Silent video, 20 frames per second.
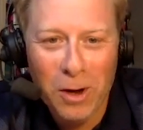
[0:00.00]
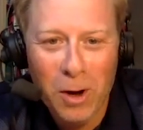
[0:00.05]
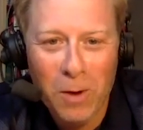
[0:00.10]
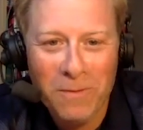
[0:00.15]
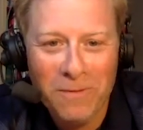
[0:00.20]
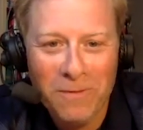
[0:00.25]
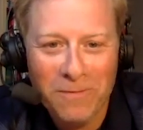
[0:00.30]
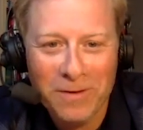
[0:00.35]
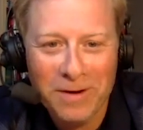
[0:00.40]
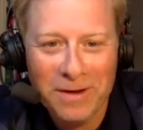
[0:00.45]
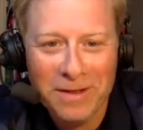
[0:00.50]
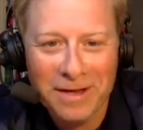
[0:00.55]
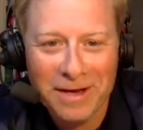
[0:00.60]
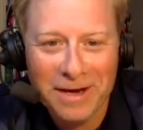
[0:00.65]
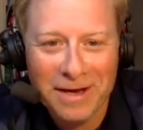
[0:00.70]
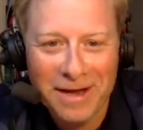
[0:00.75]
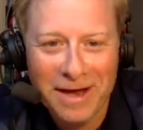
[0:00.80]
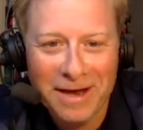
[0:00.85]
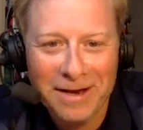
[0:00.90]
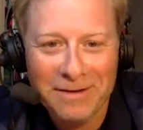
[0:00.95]
home in front of the
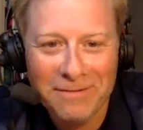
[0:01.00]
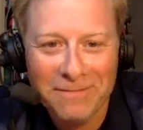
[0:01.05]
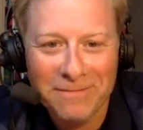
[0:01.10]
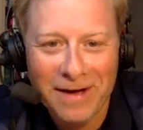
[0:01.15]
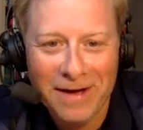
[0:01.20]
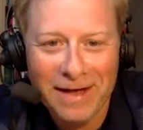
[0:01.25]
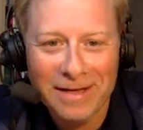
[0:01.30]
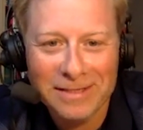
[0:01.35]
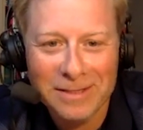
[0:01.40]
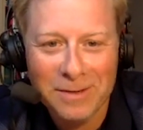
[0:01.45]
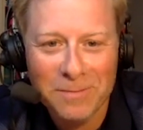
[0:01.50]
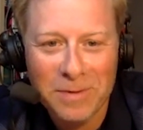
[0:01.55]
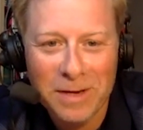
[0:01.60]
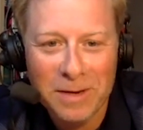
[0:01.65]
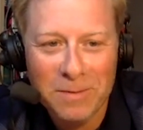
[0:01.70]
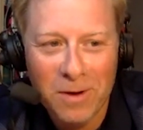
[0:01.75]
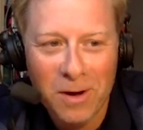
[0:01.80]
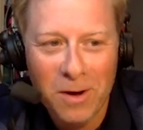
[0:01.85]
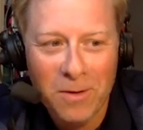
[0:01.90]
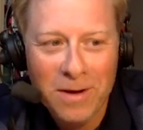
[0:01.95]
Canadian fans at
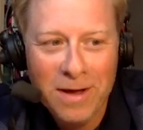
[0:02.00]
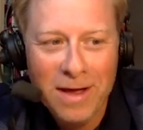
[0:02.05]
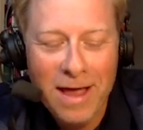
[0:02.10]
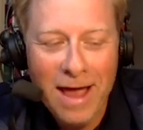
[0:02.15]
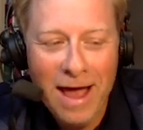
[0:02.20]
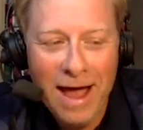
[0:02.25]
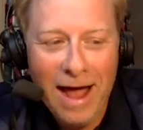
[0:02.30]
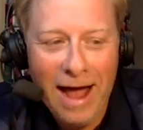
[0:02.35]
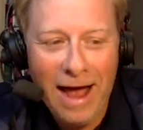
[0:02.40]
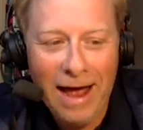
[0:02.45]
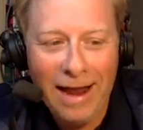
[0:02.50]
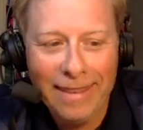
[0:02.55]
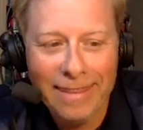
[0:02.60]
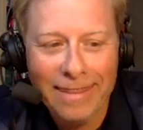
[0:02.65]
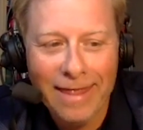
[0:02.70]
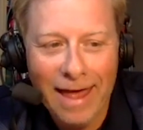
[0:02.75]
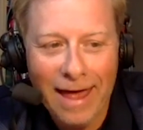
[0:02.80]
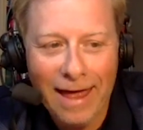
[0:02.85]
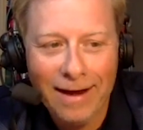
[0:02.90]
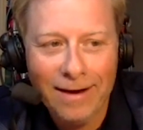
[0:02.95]
BMO. And
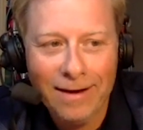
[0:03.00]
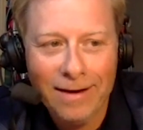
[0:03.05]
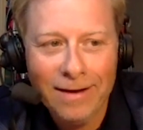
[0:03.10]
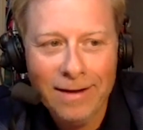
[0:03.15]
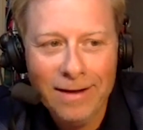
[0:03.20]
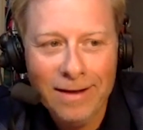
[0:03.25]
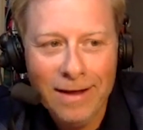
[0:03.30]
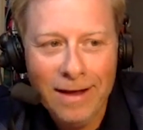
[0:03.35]
then,